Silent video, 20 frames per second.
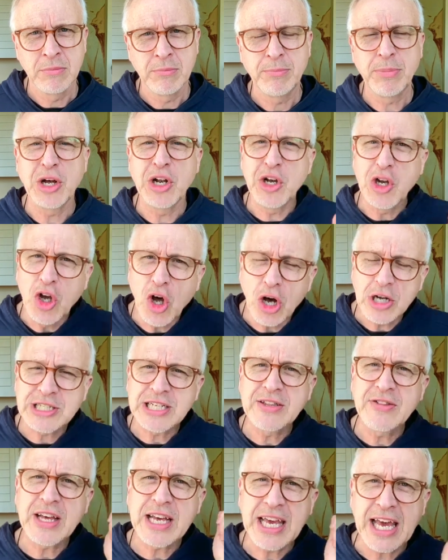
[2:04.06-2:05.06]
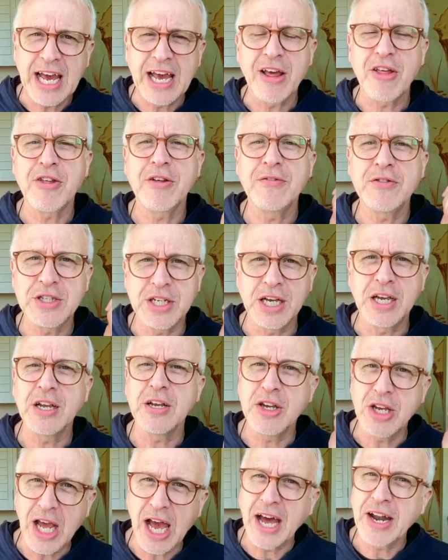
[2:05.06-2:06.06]
But not in the case of Thich
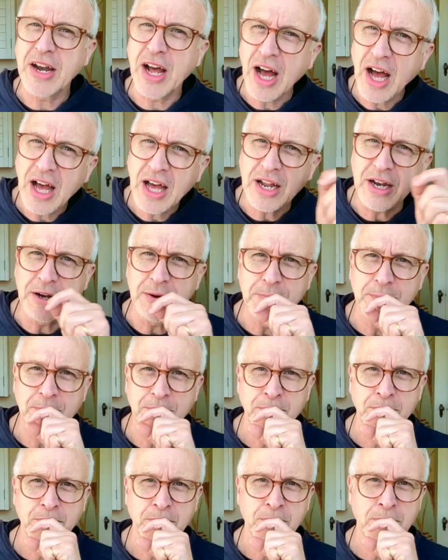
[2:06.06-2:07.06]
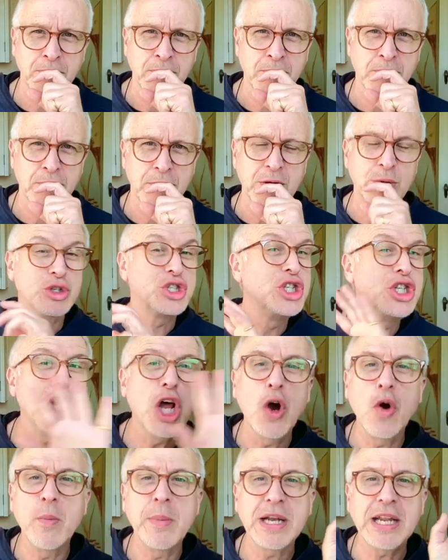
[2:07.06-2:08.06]
Nhat Hanh. There was
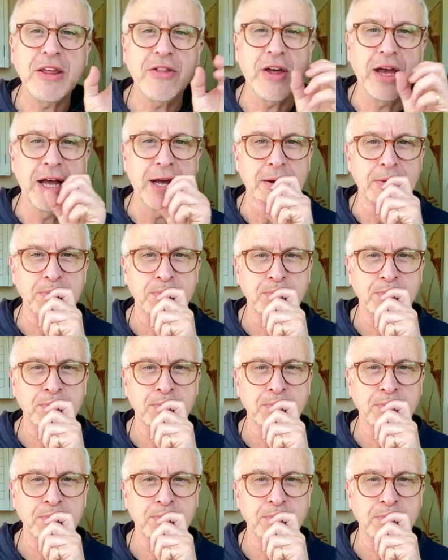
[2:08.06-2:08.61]
nobody there.